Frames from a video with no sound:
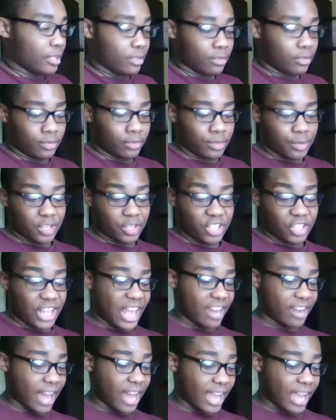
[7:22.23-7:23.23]
Especially
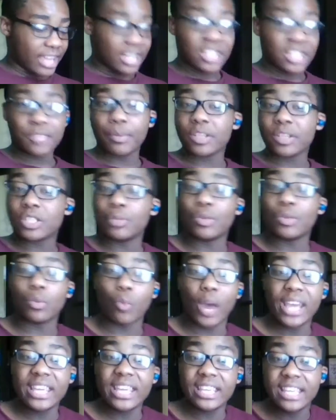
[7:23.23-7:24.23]
at night, and especially with
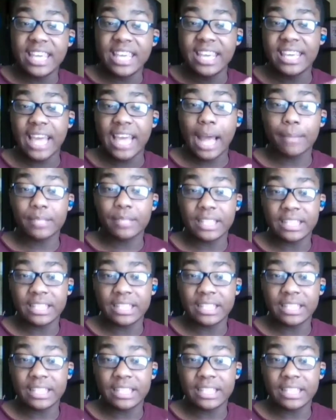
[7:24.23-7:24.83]
white keycaps.